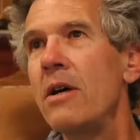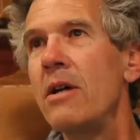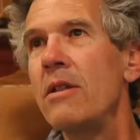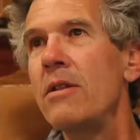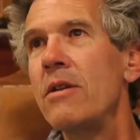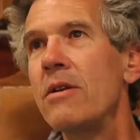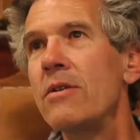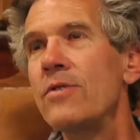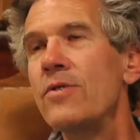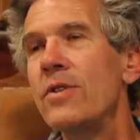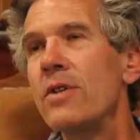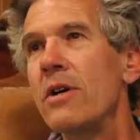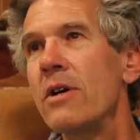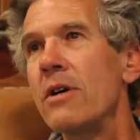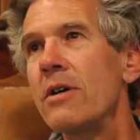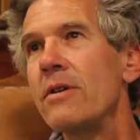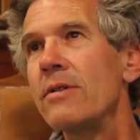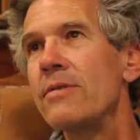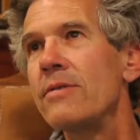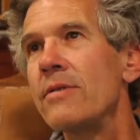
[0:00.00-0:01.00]
there's
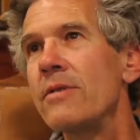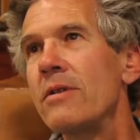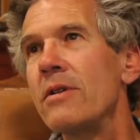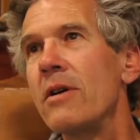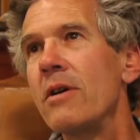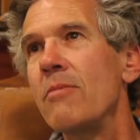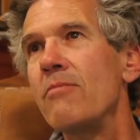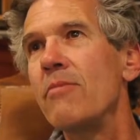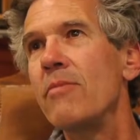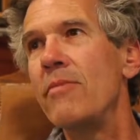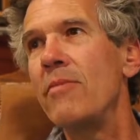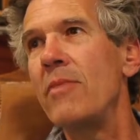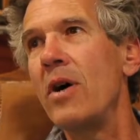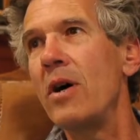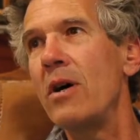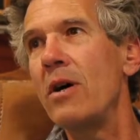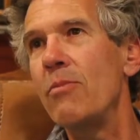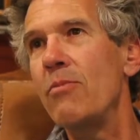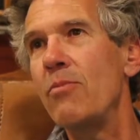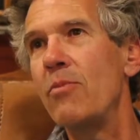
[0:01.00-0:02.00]
a,
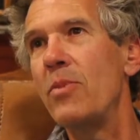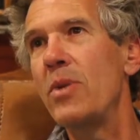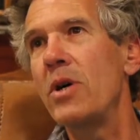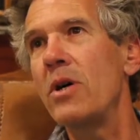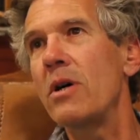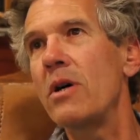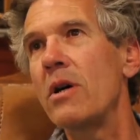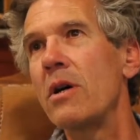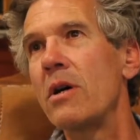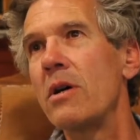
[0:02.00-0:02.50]
a, a book